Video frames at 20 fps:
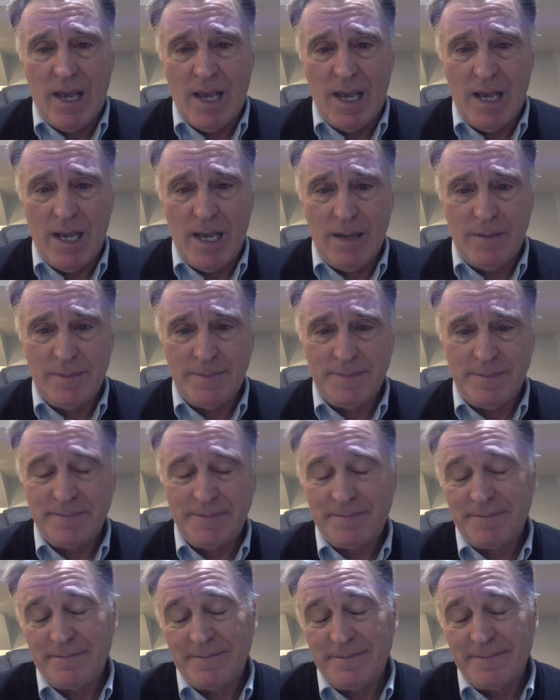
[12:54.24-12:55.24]
And
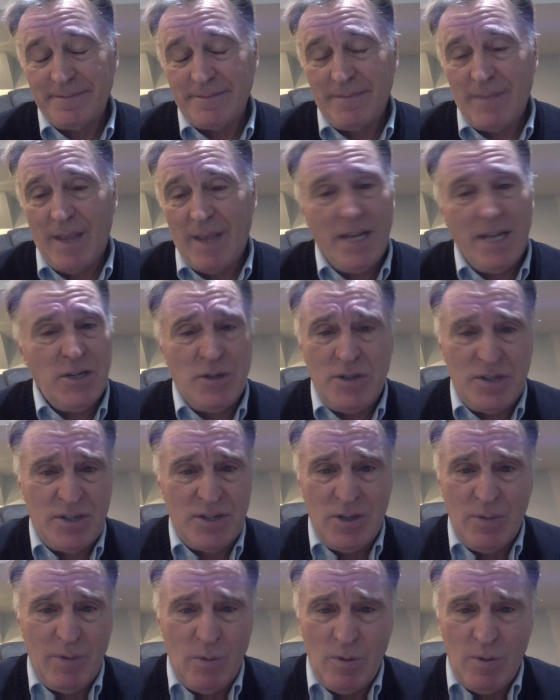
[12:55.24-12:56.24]
he should
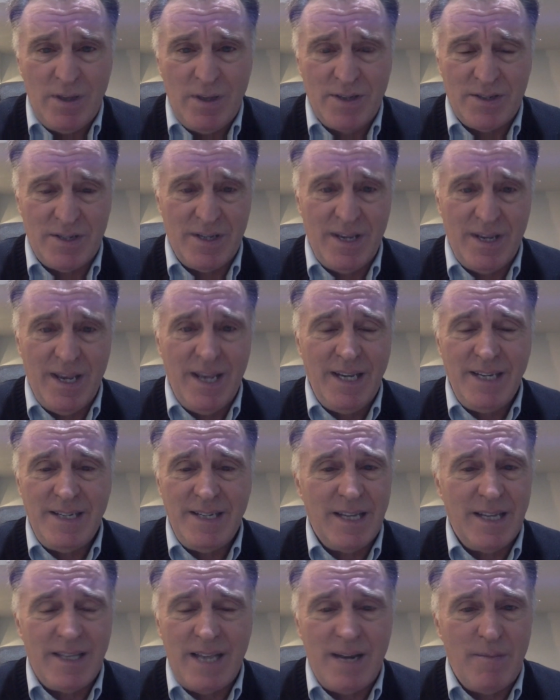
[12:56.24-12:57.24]
still be with us. He's
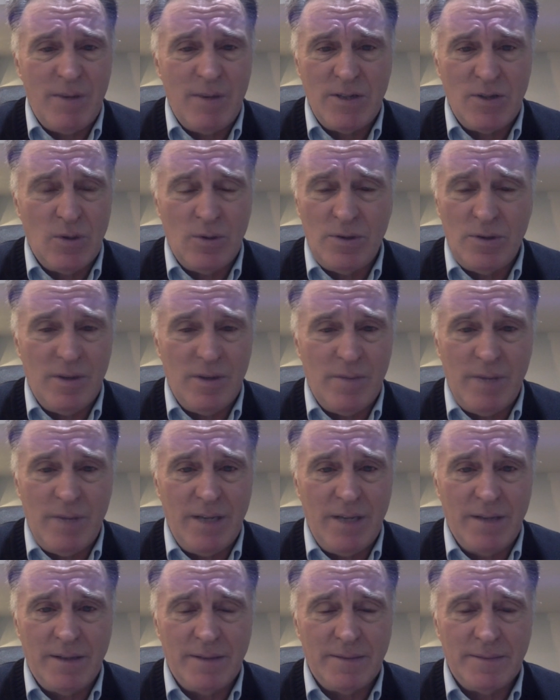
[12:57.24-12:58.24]
not that much older than
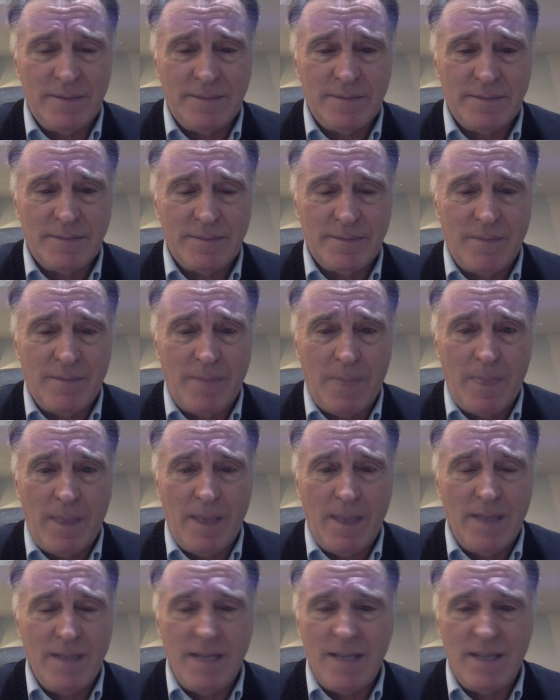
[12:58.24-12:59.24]
me.
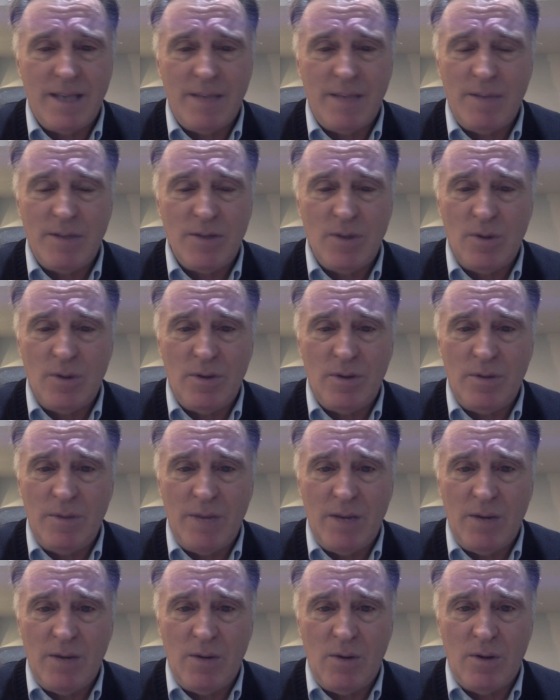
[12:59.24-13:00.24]
He's not that much older than
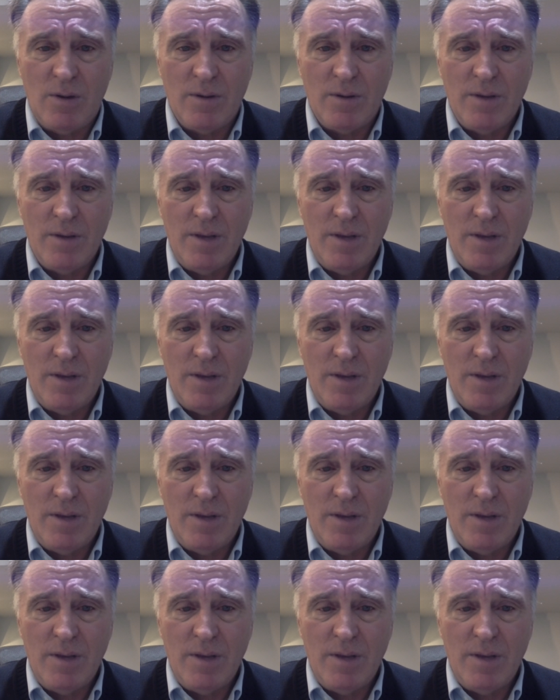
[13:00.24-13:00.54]
me at all.